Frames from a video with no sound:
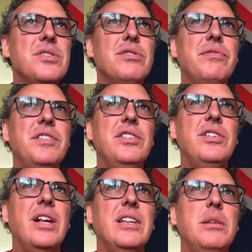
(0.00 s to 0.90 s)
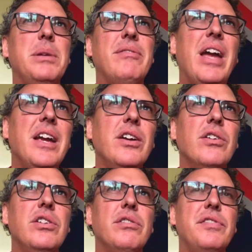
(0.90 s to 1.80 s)
you'll feel a little bit of anger,
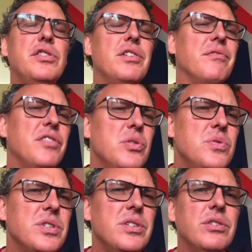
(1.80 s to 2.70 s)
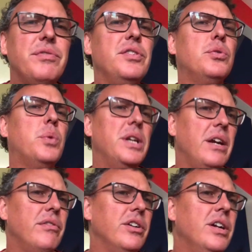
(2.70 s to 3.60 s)
you'll feel confusion, you'll feel
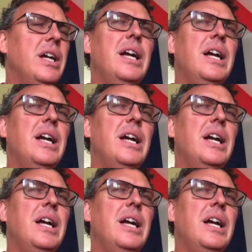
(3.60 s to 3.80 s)
whatever.